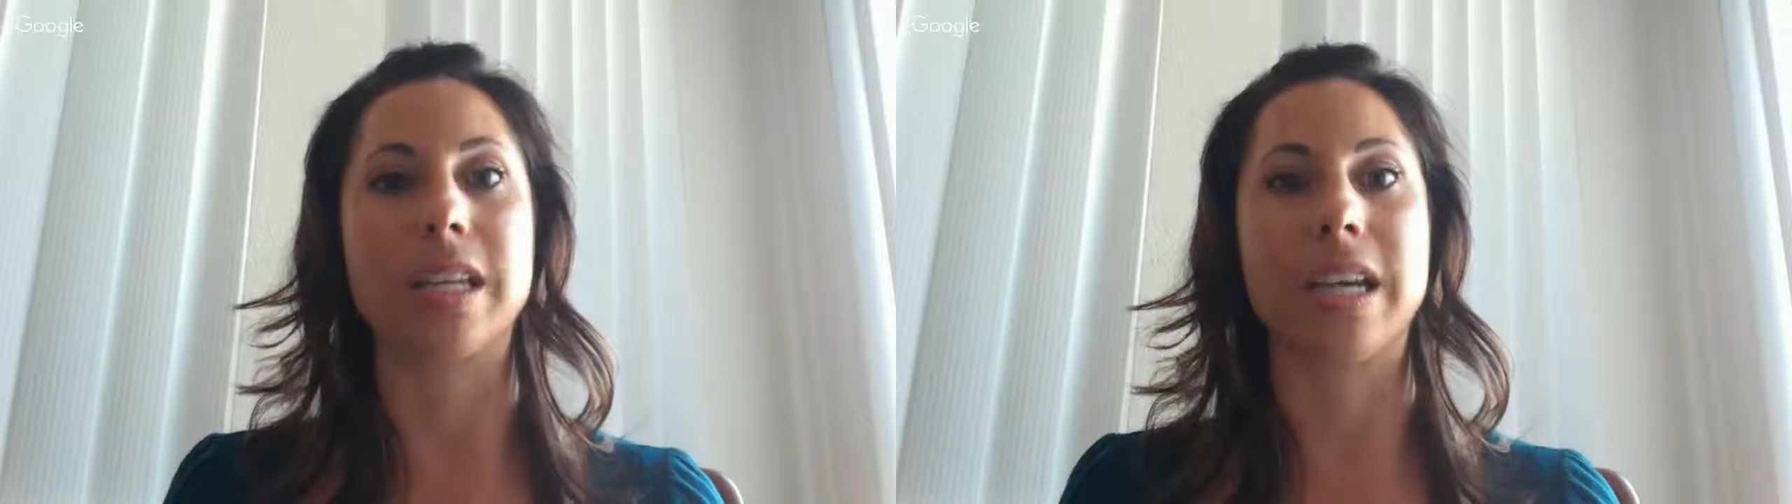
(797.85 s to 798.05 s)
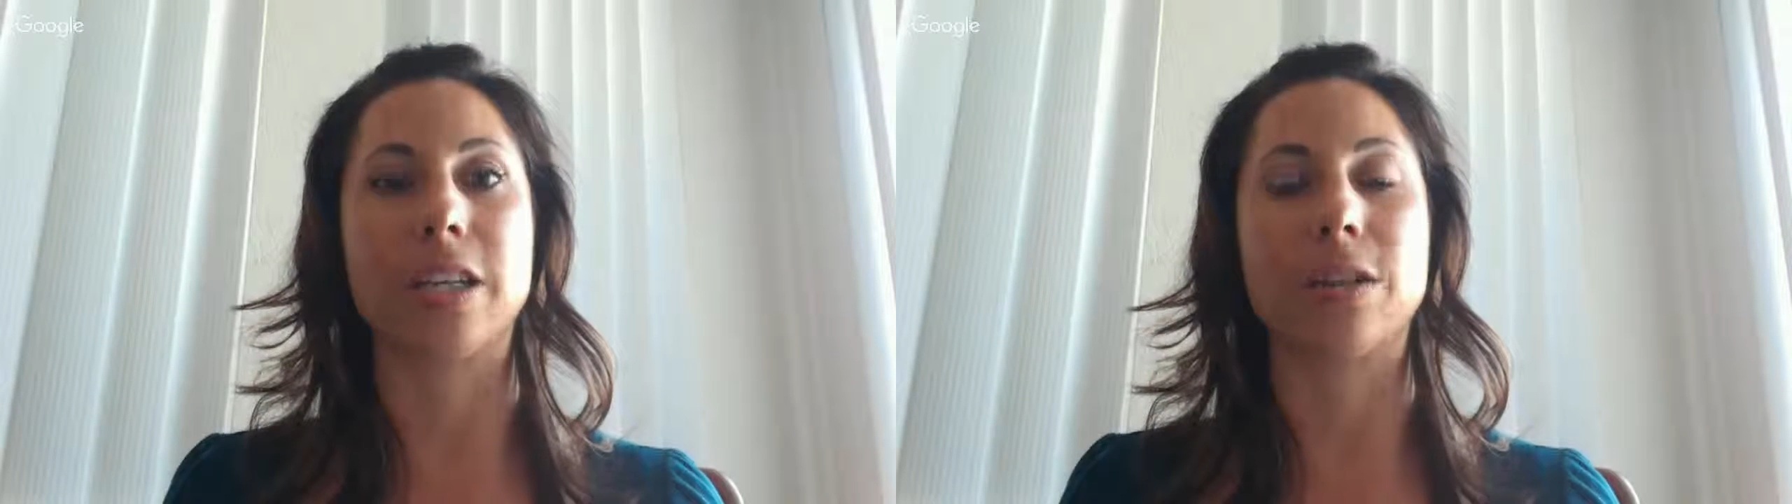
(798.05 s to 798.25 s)

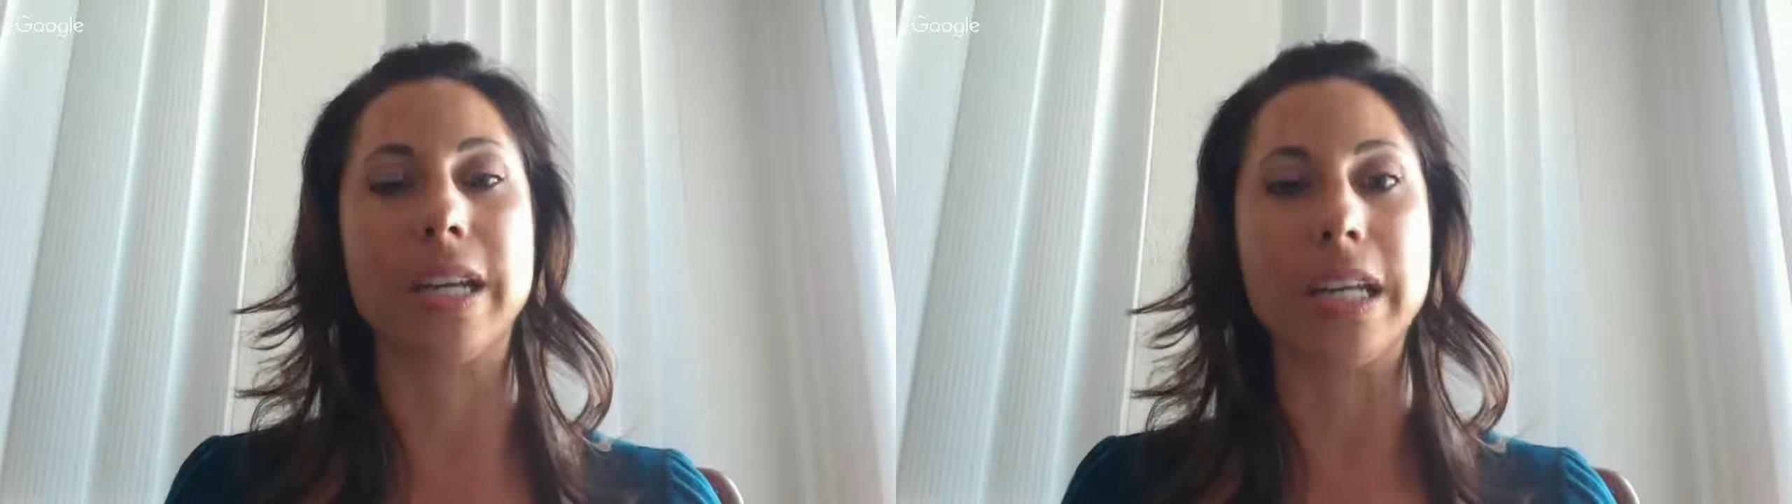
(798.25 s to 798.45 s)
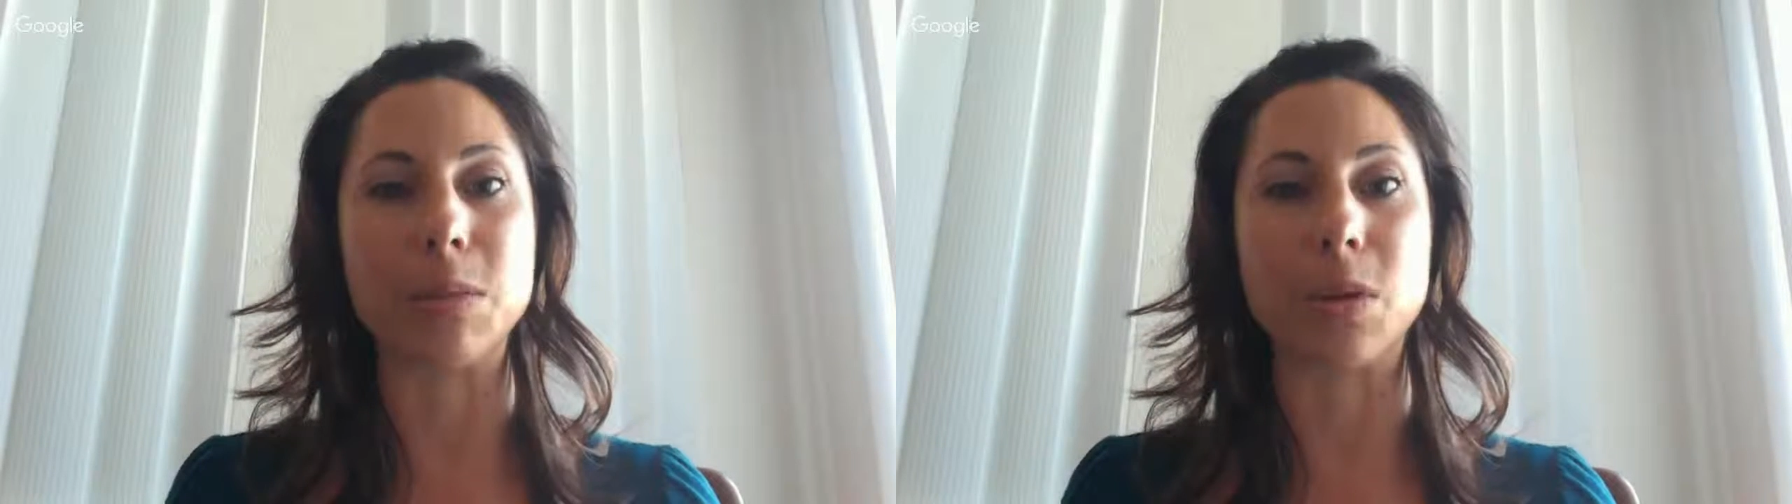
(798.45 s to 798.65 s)
and
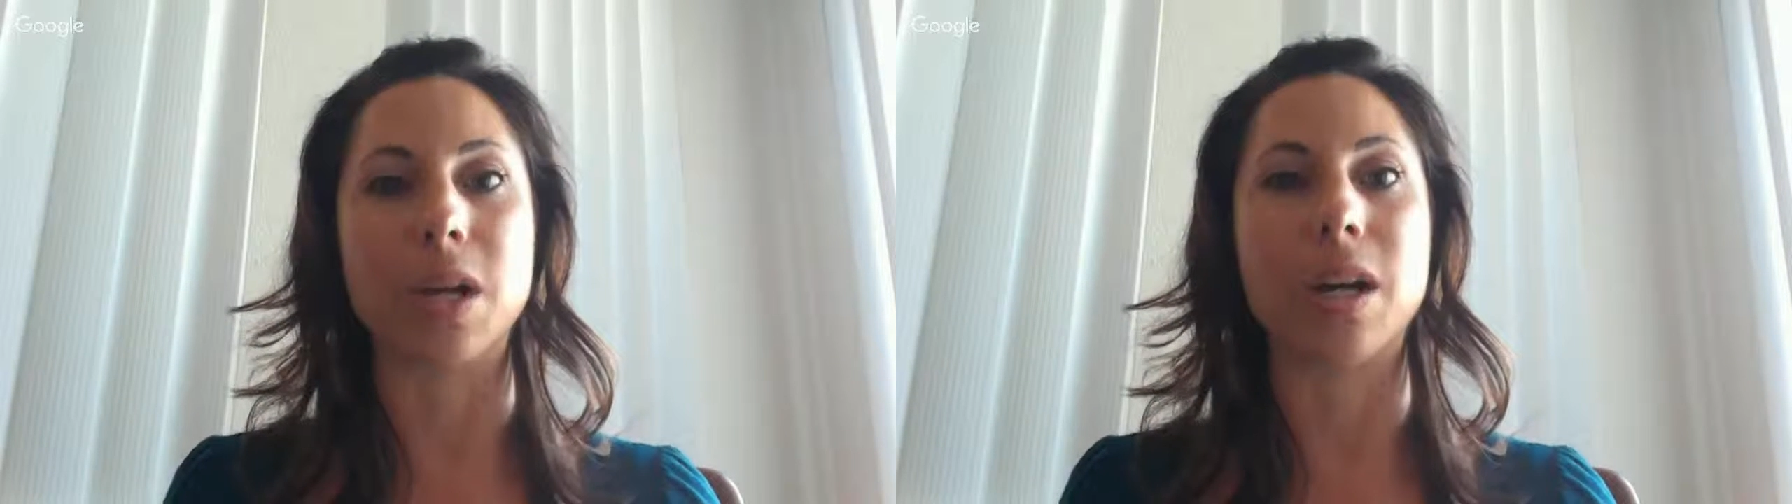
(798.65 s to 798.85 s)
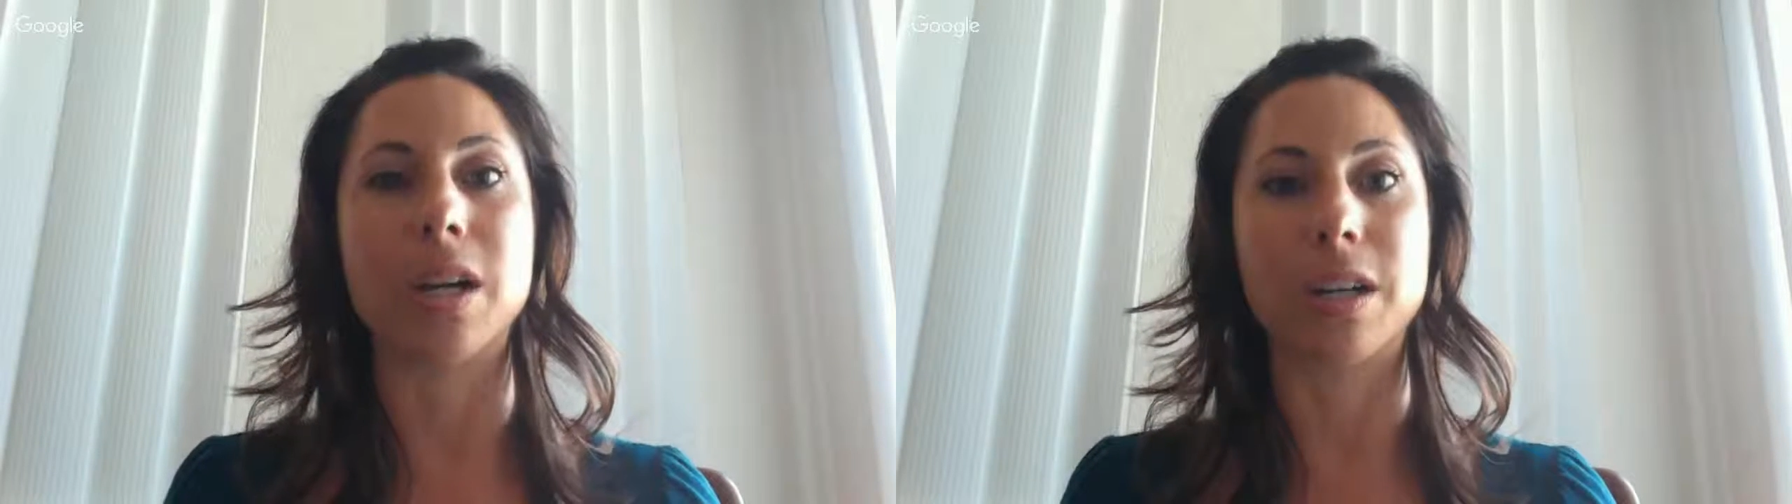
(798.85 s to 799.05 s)
creating more
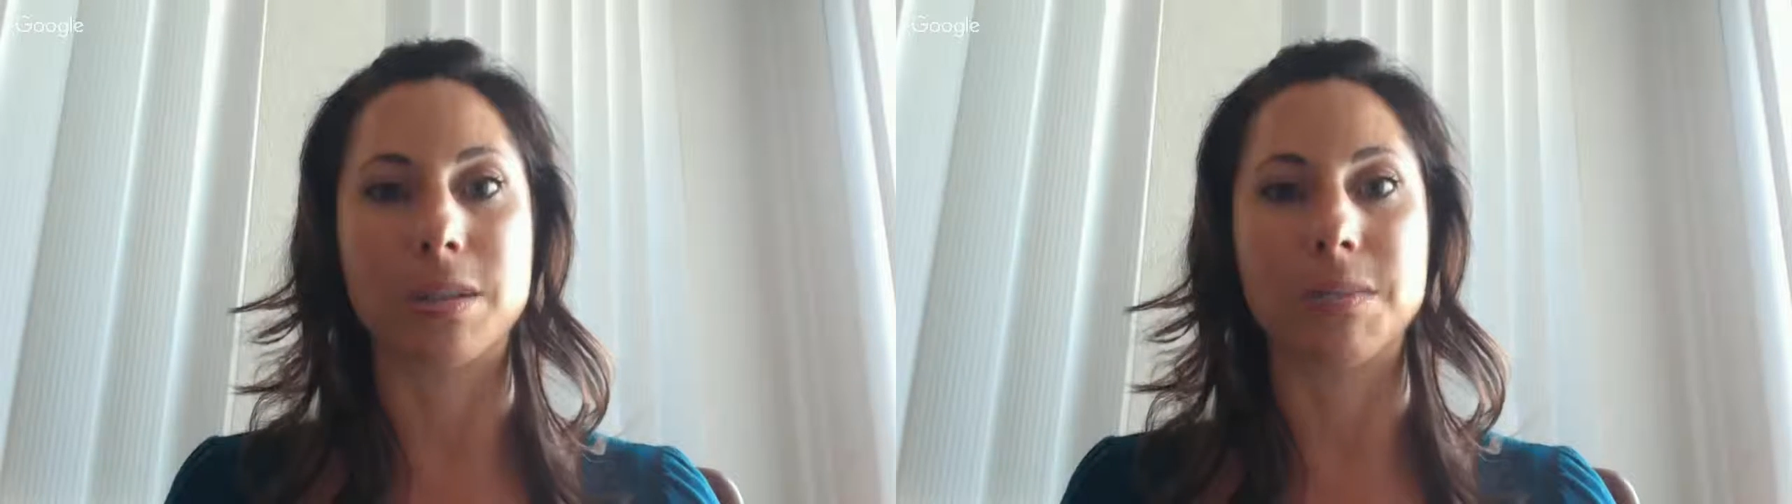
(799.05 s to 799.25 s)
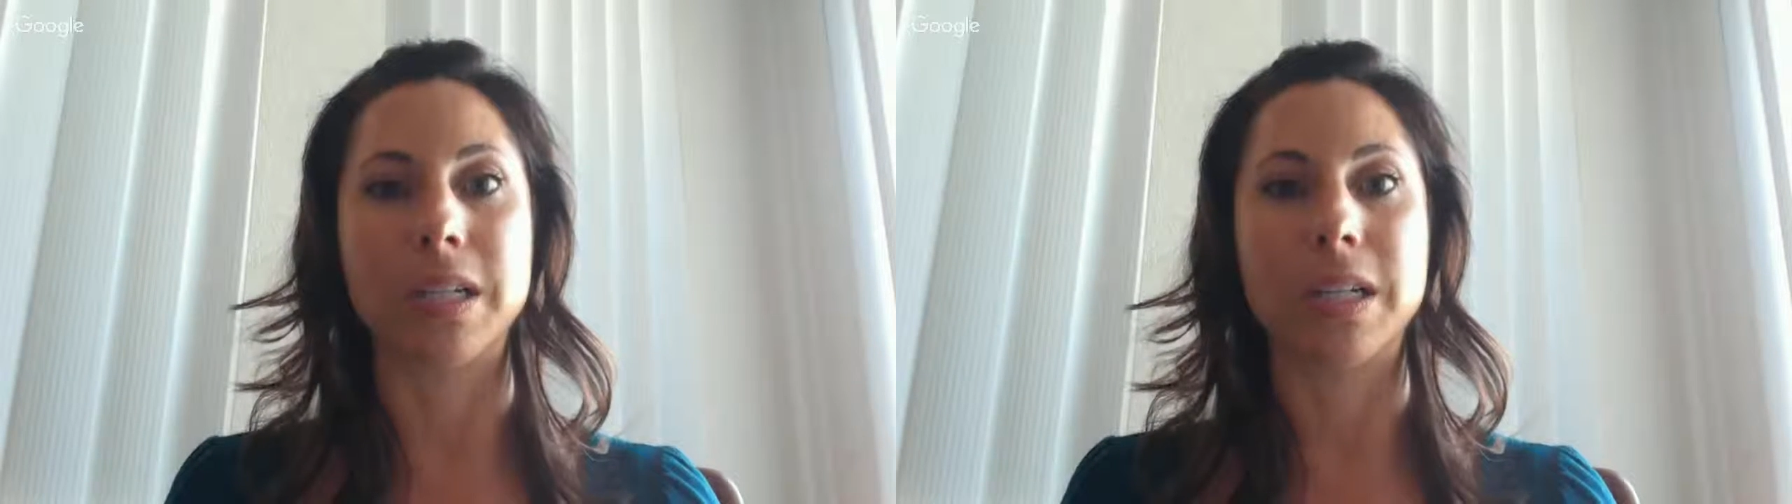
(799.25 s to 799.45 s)
harm